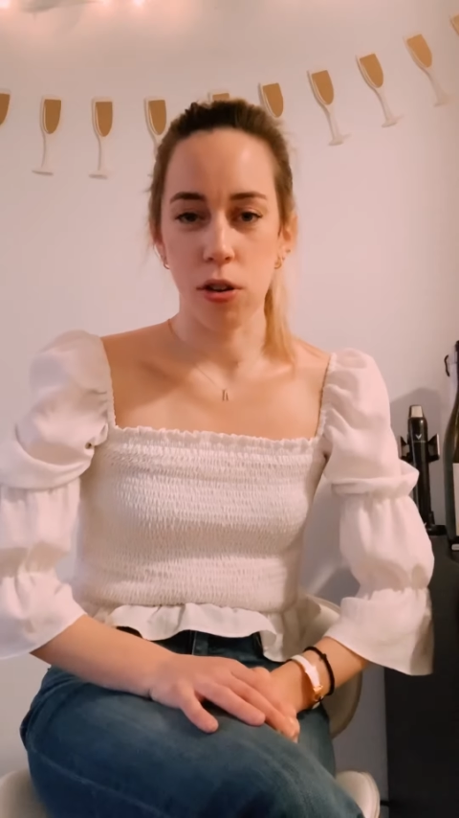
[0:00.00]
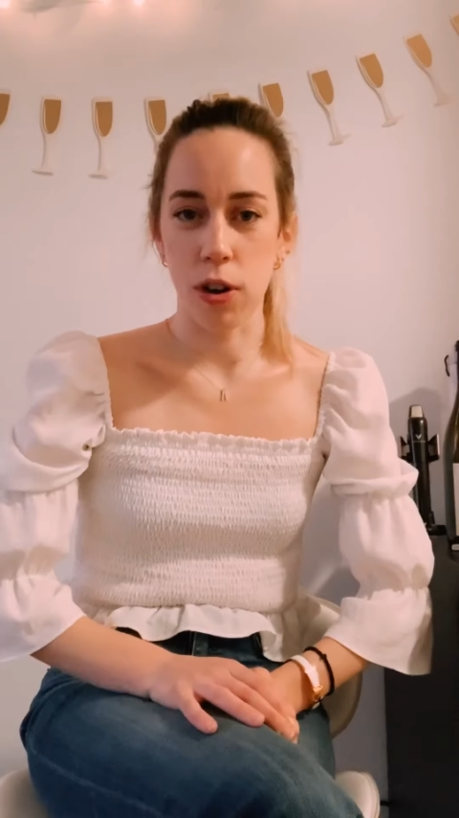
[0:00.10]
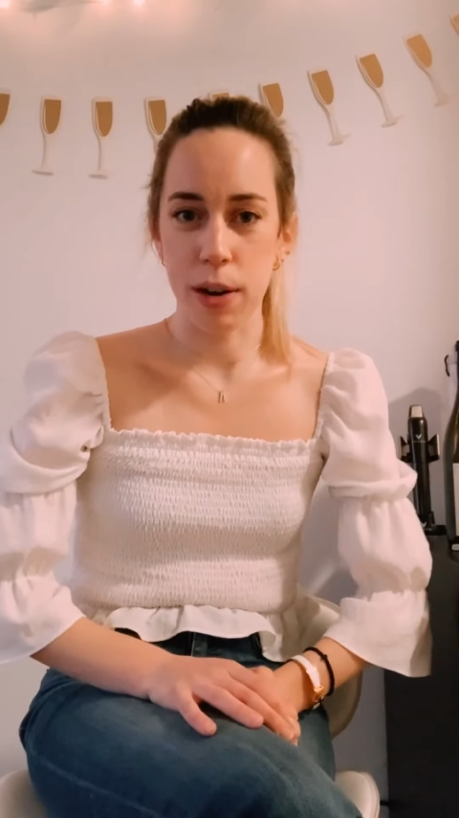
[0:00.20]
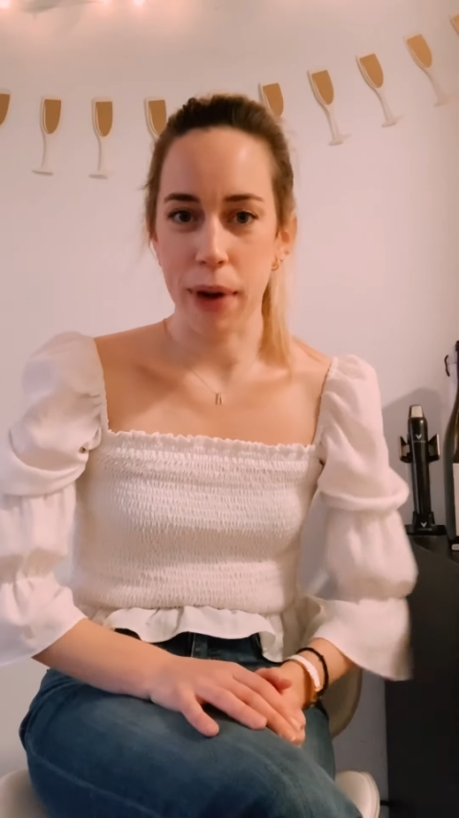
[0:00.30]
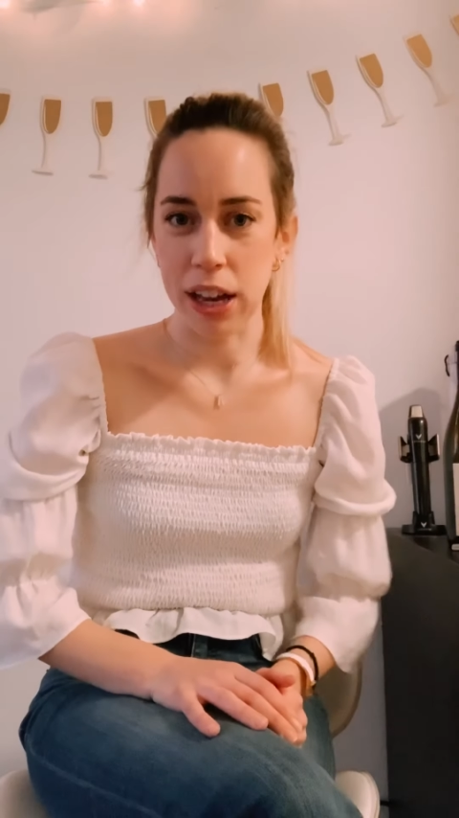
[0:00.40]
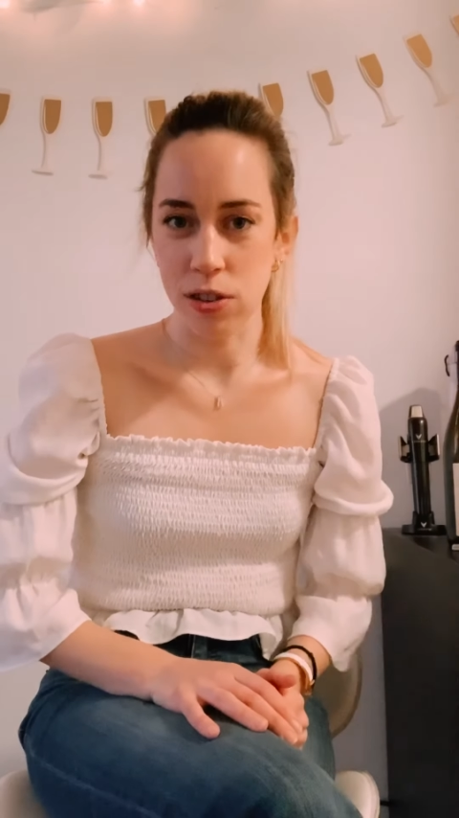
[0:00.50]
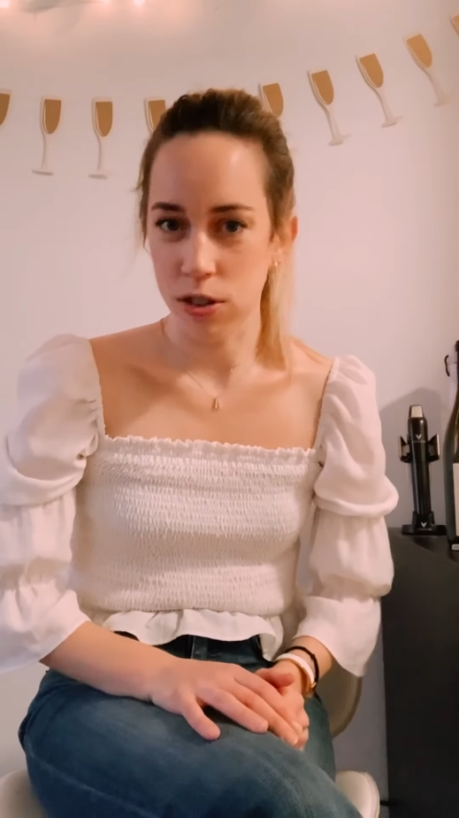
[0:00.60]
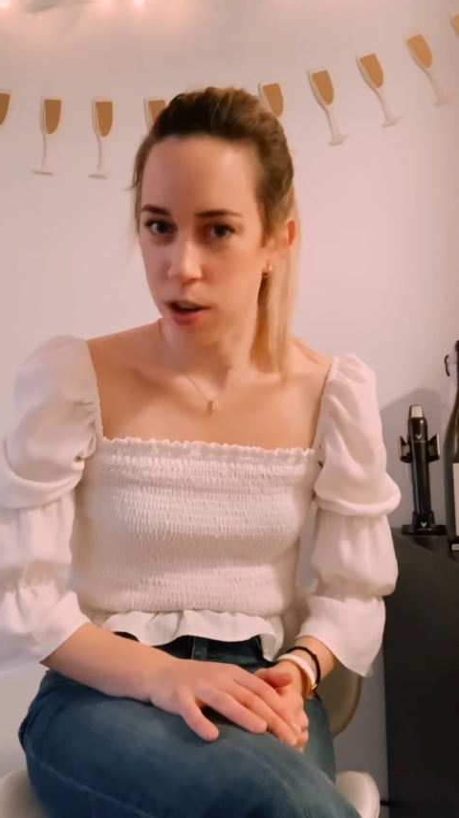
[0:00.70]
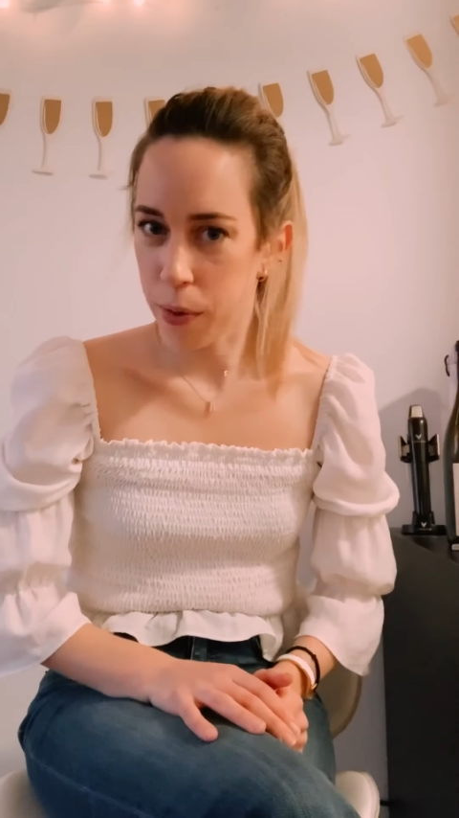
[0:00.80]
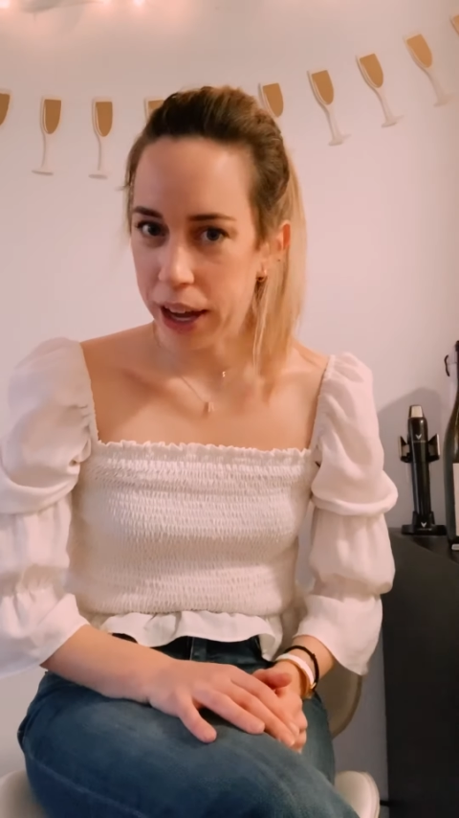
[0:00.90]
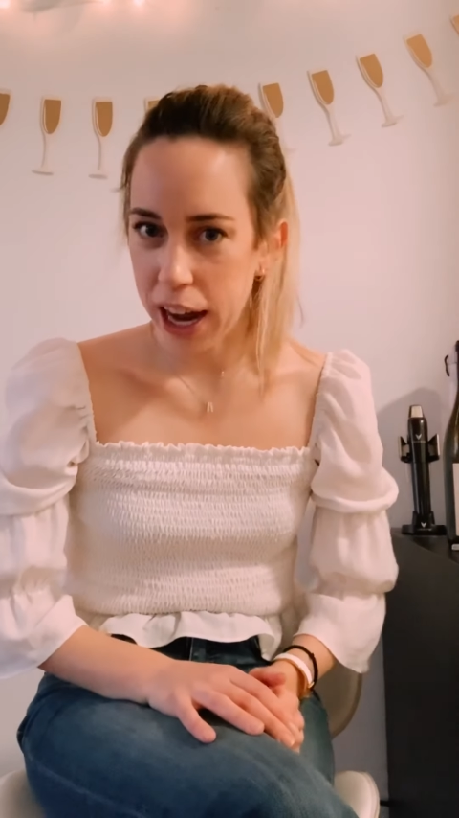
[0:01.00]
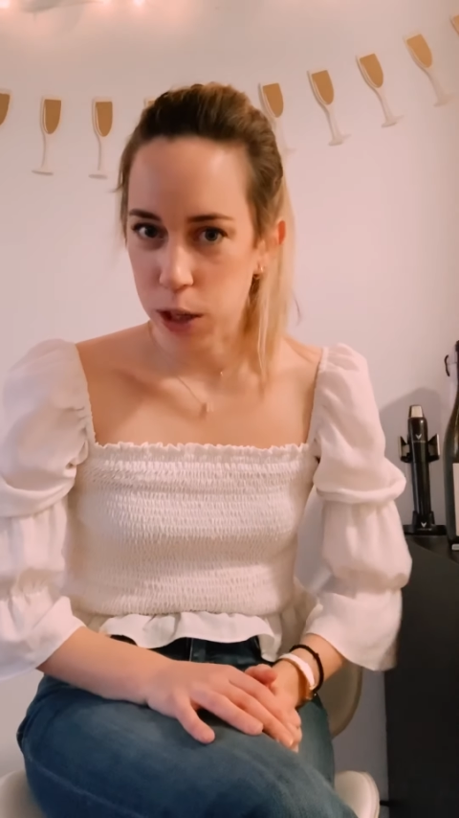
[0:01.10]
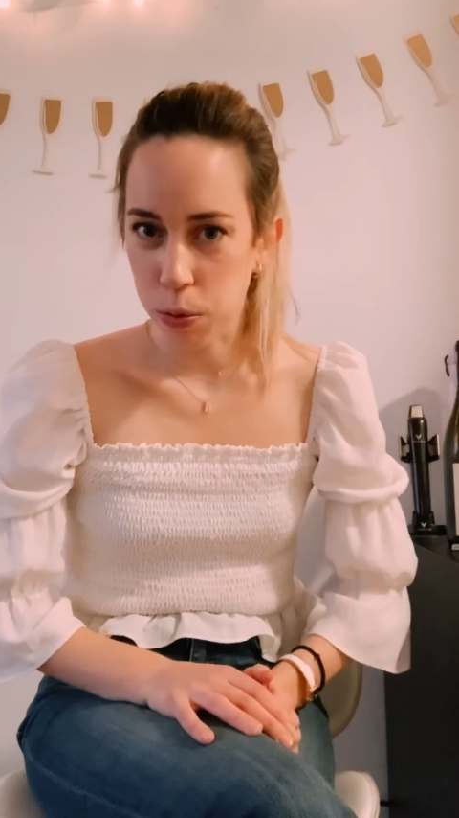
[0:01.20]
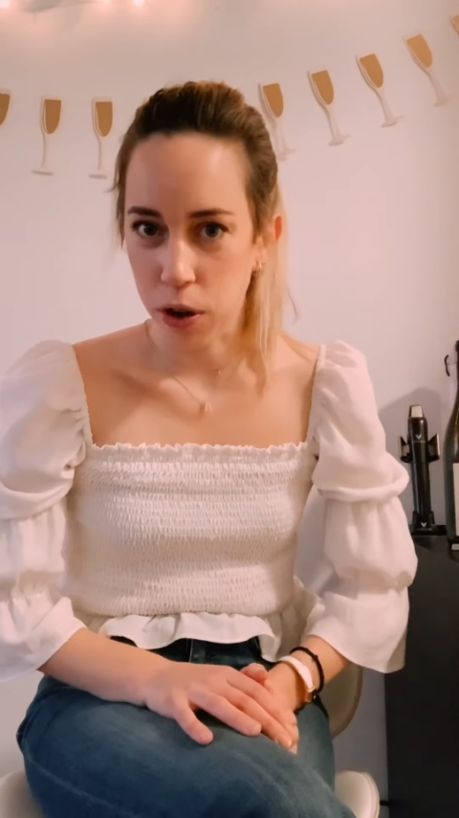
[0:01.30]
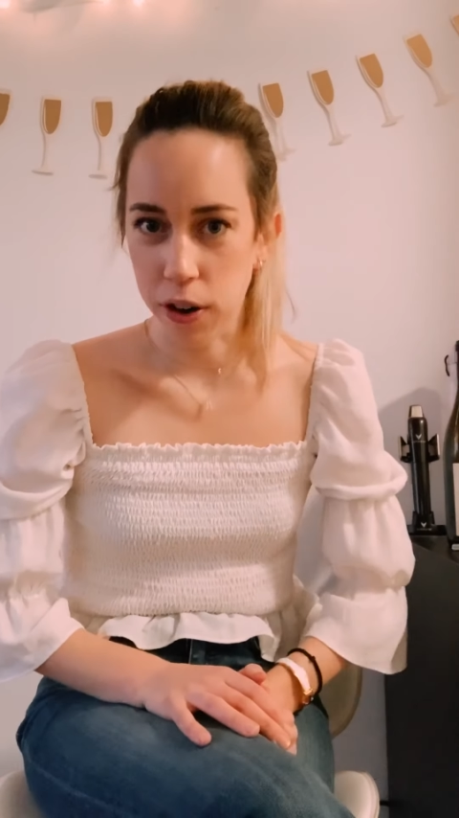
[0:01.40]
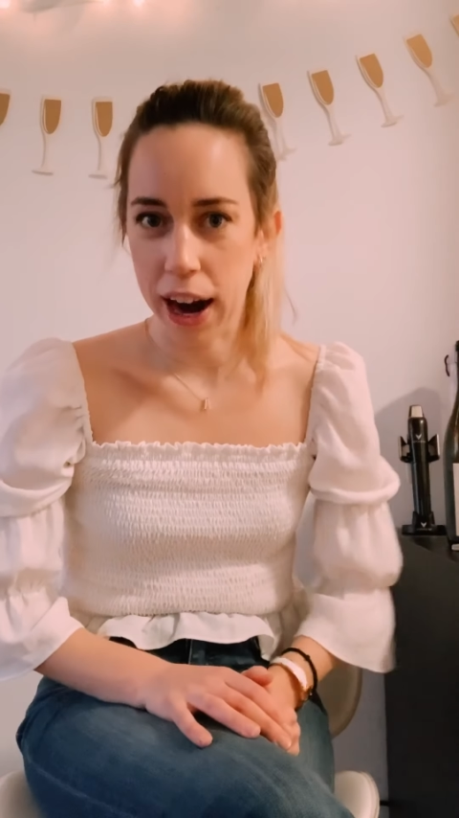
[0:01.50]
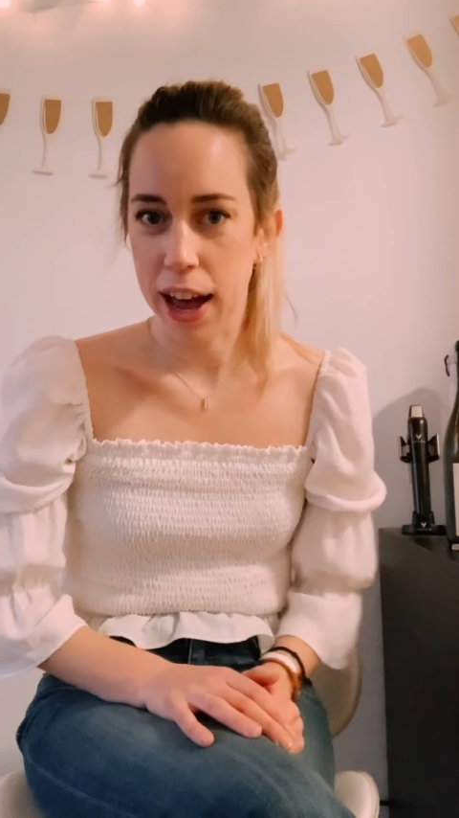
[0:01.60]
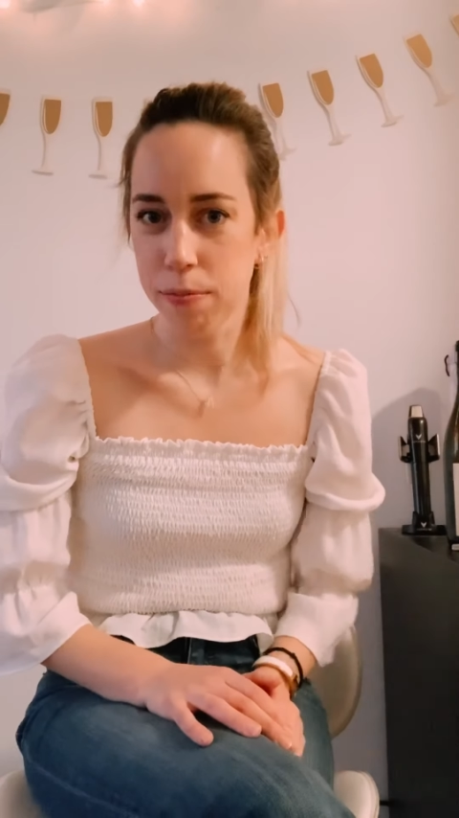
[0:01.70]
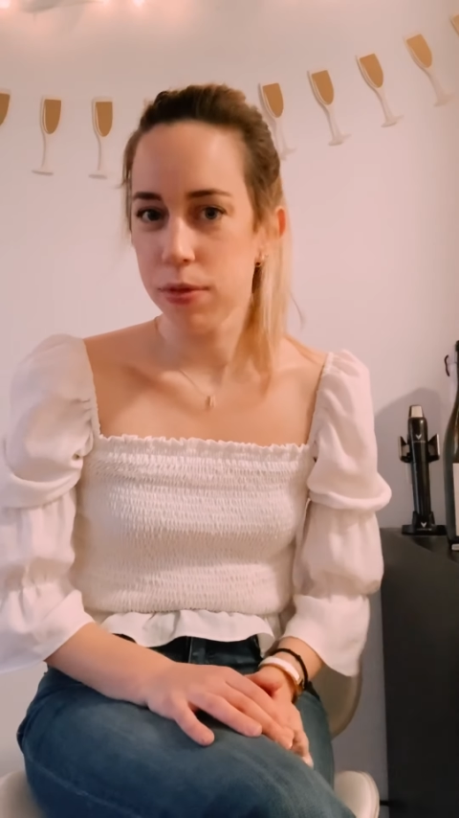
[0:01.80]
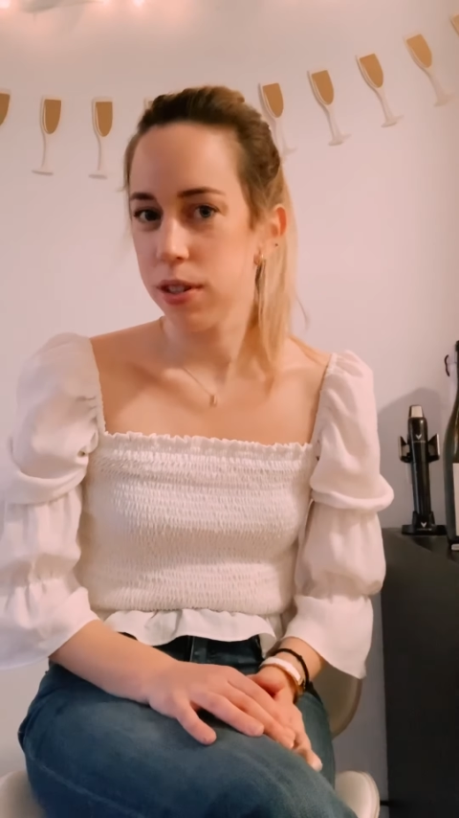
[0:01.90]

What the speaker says: Corps de Master Sommeliers program.